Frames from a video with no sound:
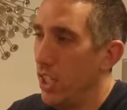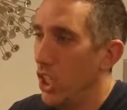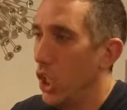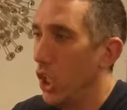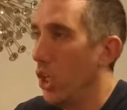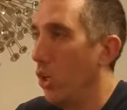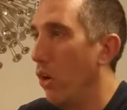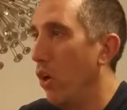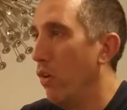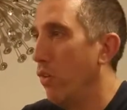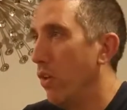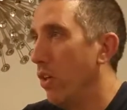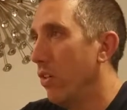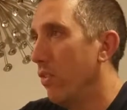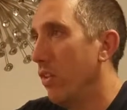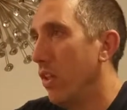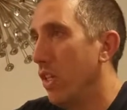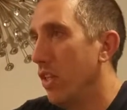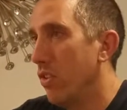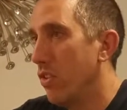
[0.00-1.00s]
go over.
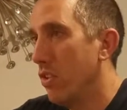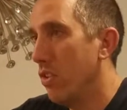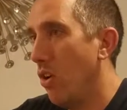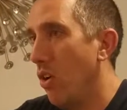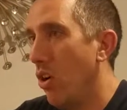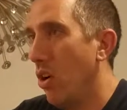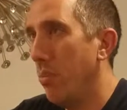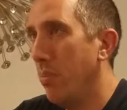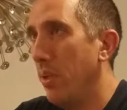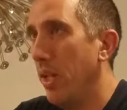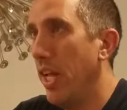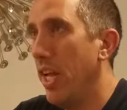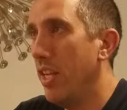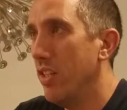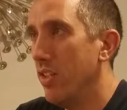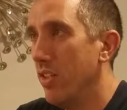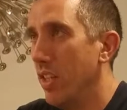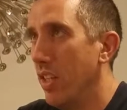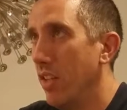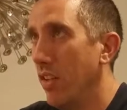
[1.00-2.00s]
It's all
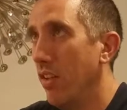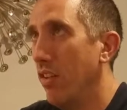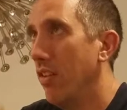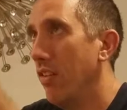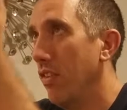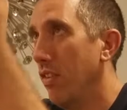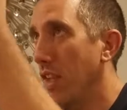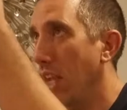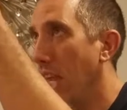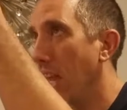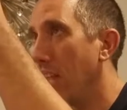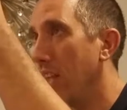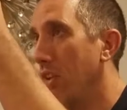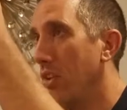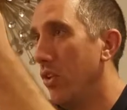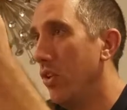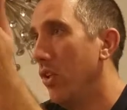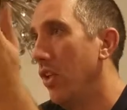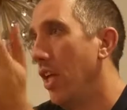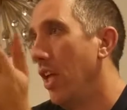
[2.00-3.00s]
plastic, the
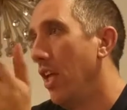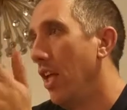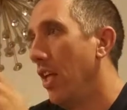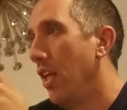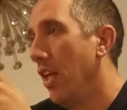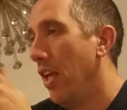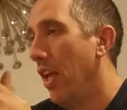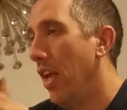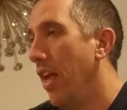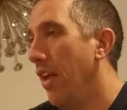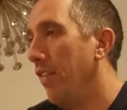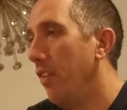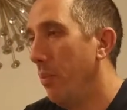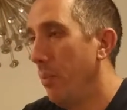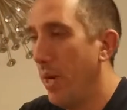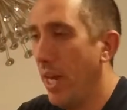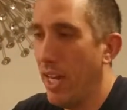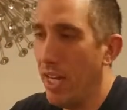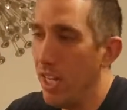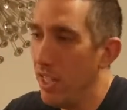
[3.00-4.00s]
handle and the
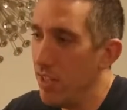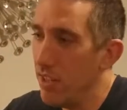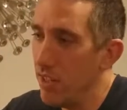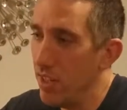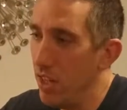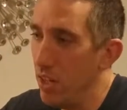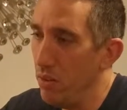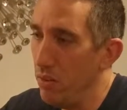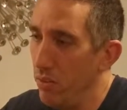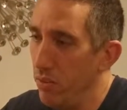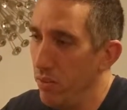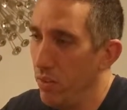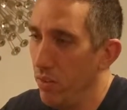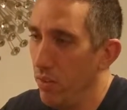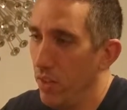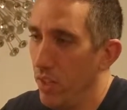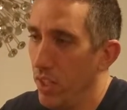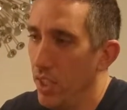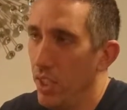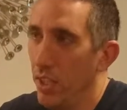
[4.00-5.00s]
body itself.
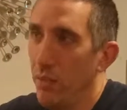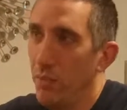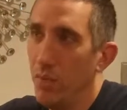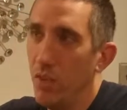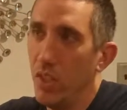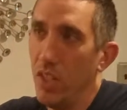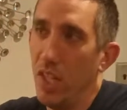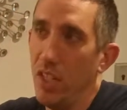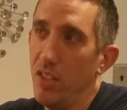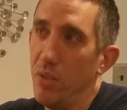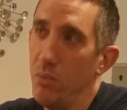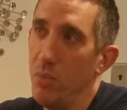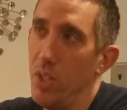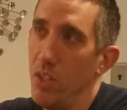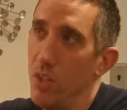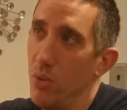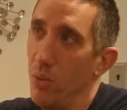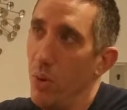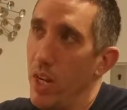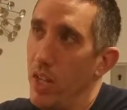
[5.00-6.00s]
It's got some
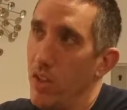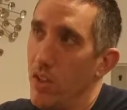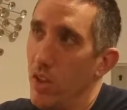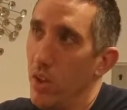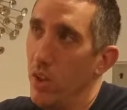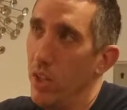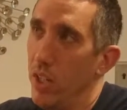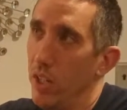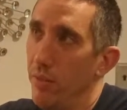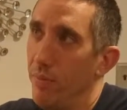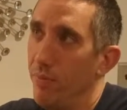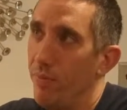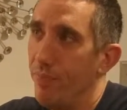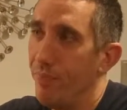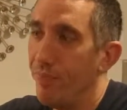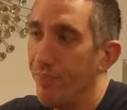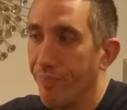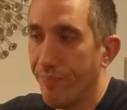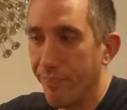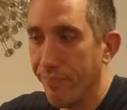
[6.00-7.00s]
decent weight to it.
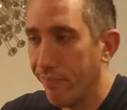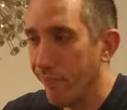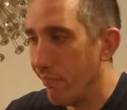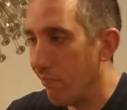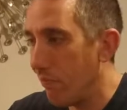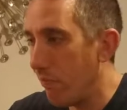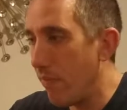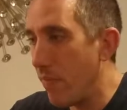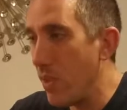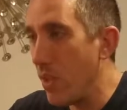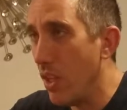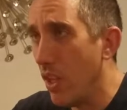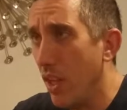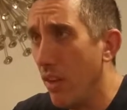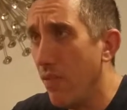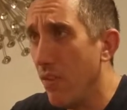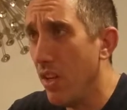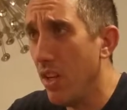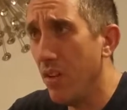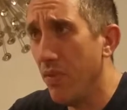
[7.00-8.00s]
If
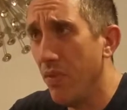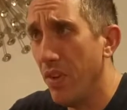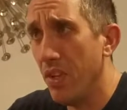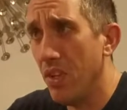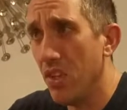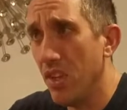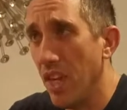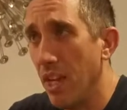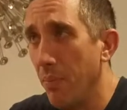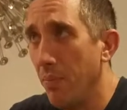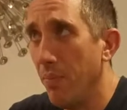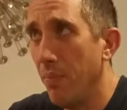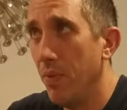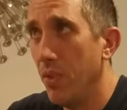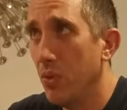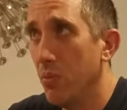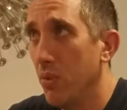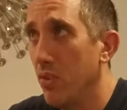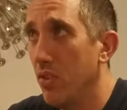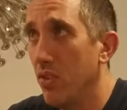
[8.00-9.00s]
you need a fish tape, this
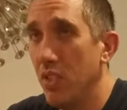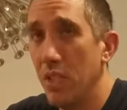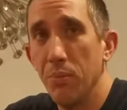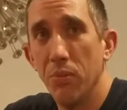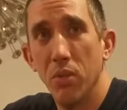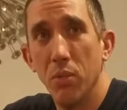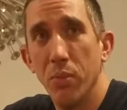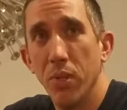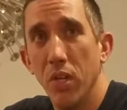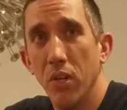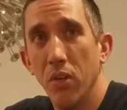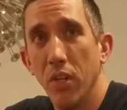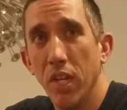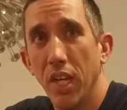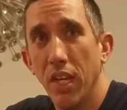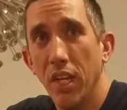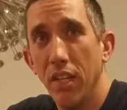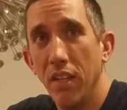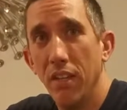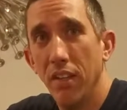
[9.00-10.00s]
one seems to be
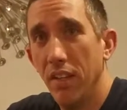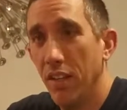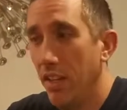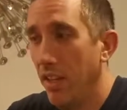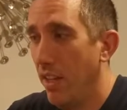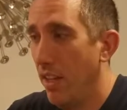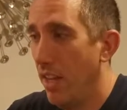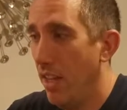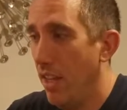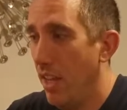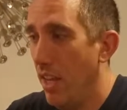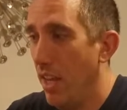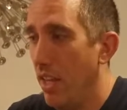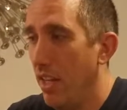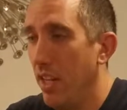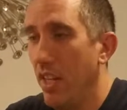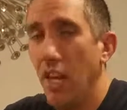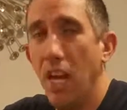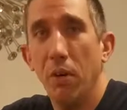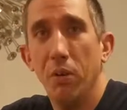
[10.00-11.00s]
okay, and
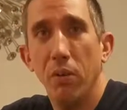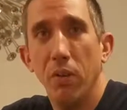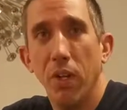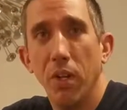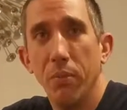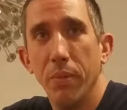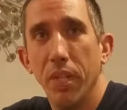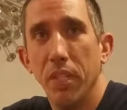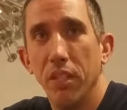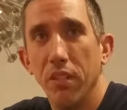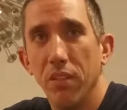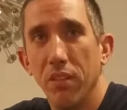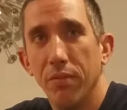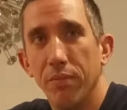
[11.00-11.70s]
I would recommend it.